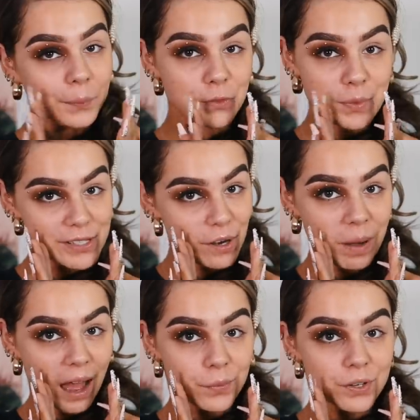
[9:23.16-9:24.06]
Which means they're a
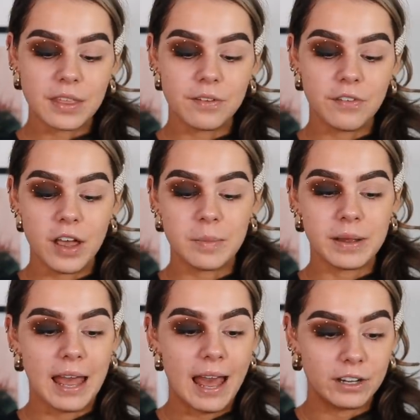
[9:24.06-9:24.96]
pound. They're the Ferne
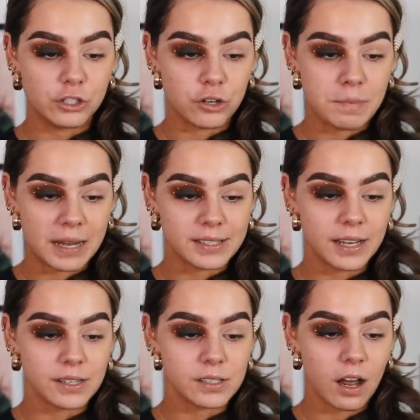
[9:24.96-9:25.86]
McCann
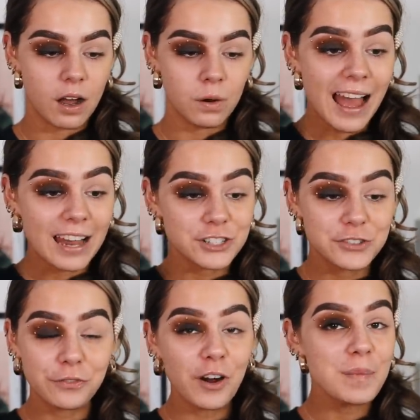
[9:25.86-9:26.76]
dramatic style. And
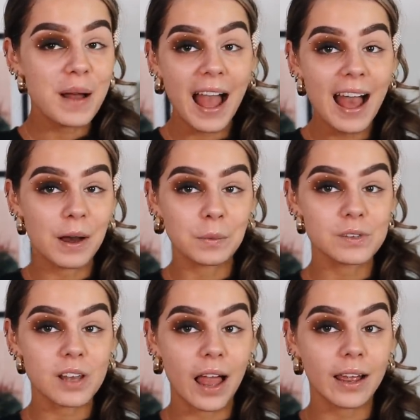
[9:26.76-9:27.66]
for a
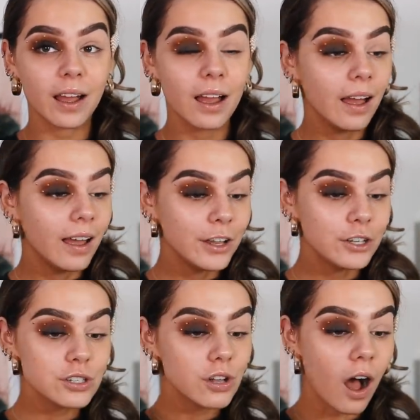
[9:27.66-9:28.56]
pound, like,
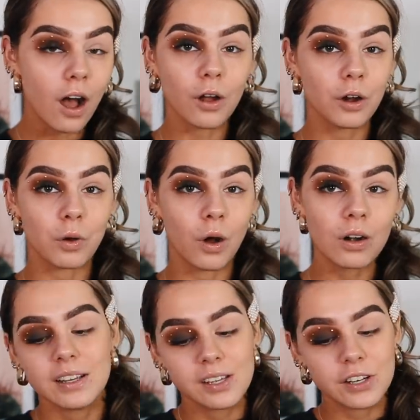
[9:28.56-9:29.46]
you just can't go
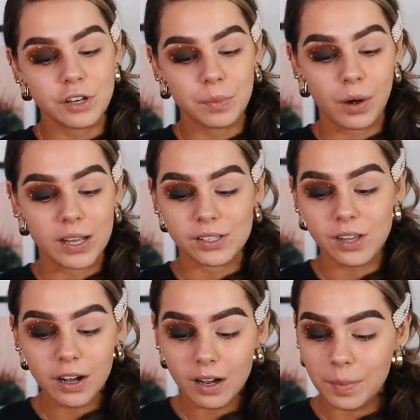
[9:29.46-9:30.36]
wrong. It's such a good price because
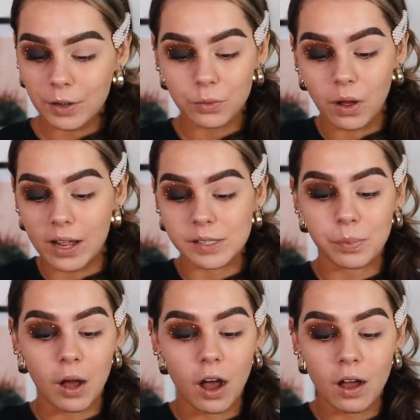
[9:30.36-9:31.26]
I don't know about you guys,
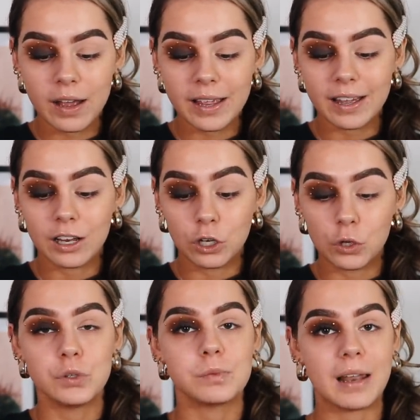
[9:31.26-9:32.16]
but I
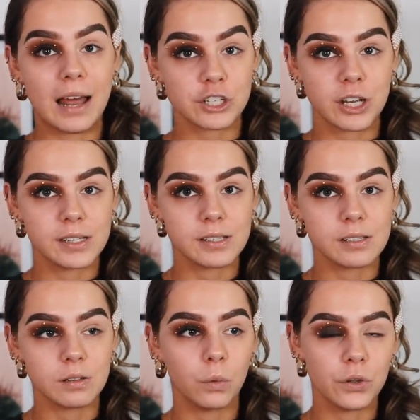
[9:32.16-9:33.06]
lose my
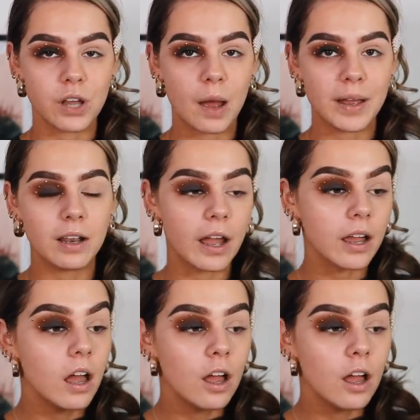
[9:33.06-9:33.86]
lashes all the time. It, like...